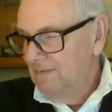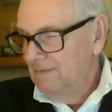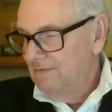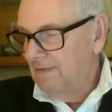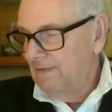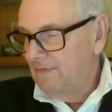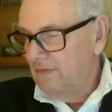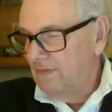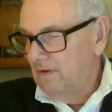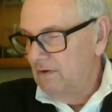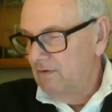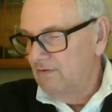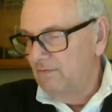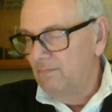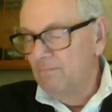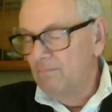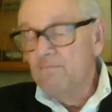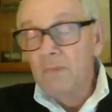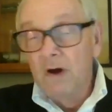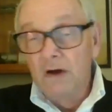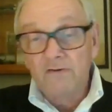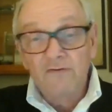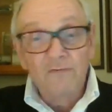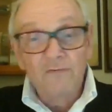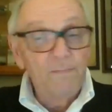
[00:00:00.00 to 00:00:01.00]
that there's
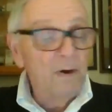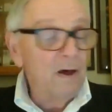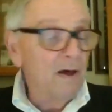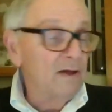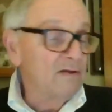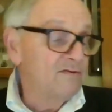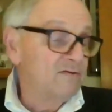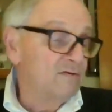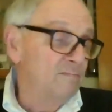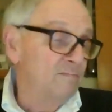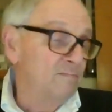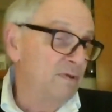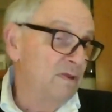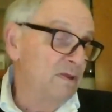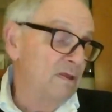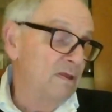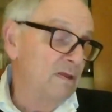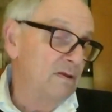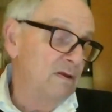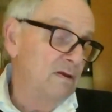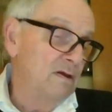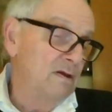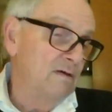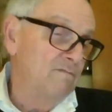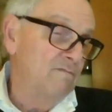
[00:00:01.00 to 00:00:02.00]
much
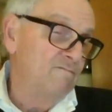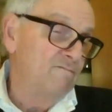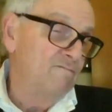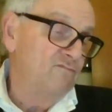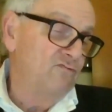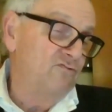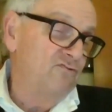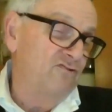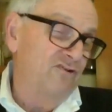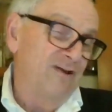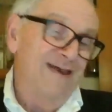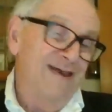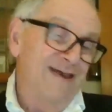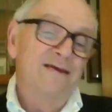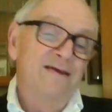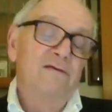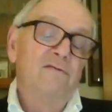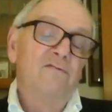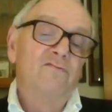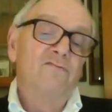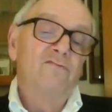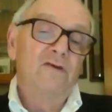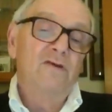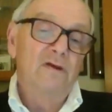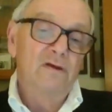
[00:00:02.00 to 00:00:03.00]
possibility of
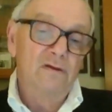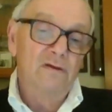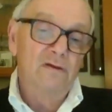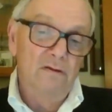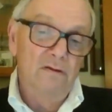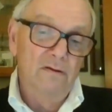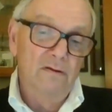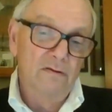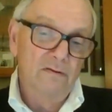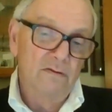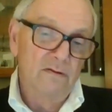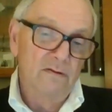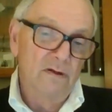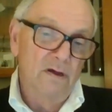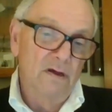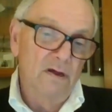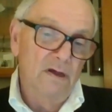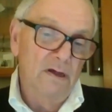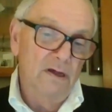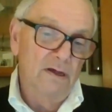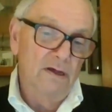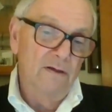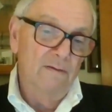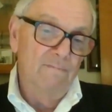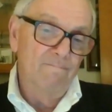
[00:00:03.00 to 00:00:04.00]
changing
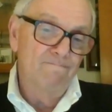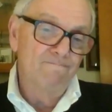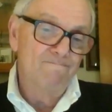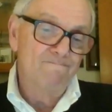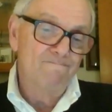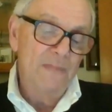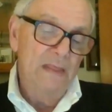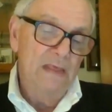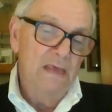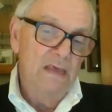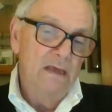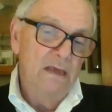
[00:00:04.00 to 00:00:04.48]
the